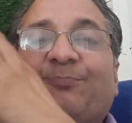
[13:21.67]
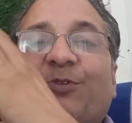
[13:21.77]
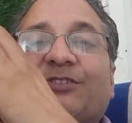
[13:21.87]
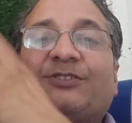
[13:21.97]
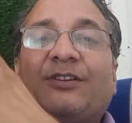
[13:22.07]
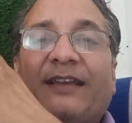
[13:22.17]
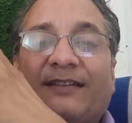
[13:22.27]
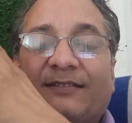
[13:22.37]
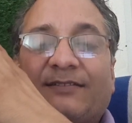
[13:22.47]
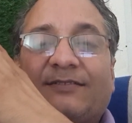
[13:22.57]

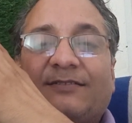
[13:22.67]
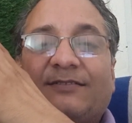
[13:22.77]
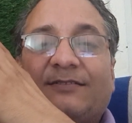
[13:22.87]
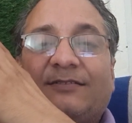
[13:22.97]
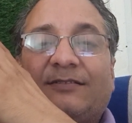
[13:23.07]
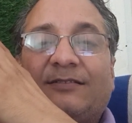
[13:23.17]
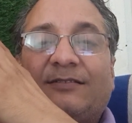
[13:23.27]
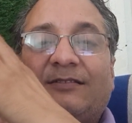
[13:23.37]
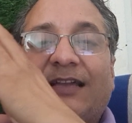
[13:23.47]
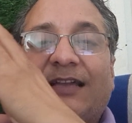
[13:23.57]
postulate
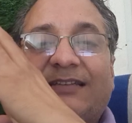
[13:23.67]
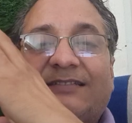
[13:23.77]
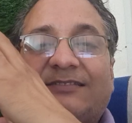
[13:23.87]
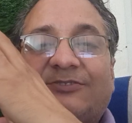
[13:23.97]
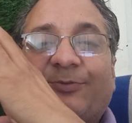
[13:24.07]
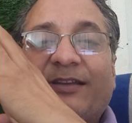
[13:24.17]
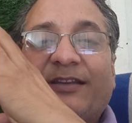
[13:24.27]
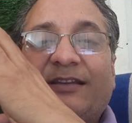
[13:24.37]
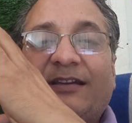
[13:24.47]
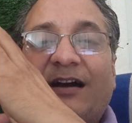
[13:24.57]
that is to
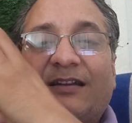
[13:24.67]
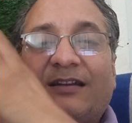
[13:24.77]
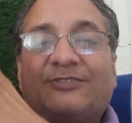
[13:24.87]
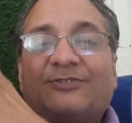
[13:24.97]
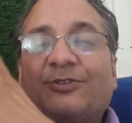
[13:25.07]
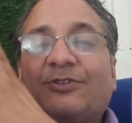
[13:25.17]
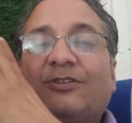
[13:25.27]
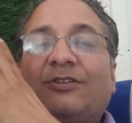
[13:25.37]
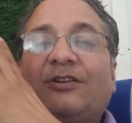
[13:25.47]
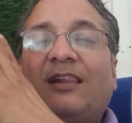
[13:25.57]
be understood
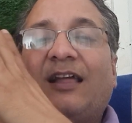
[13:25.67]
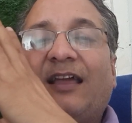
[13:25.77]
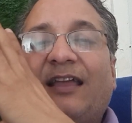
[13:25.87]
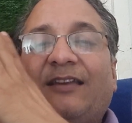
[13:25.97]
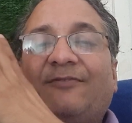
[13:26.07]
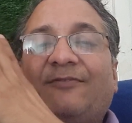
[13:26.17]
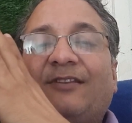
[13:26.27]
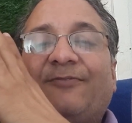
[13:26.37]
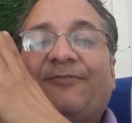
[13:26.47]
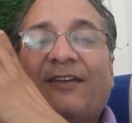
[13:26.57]
in
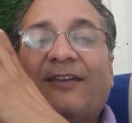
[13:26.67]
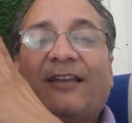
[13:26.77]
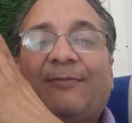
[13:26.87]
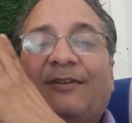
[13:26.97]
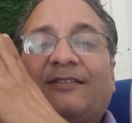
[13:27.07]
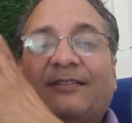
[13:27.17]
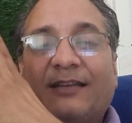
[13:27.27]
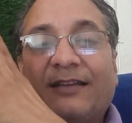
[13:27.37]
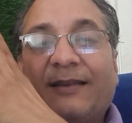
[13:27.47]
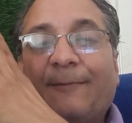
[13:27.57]
the five element
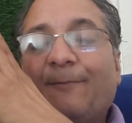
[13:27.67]
theory.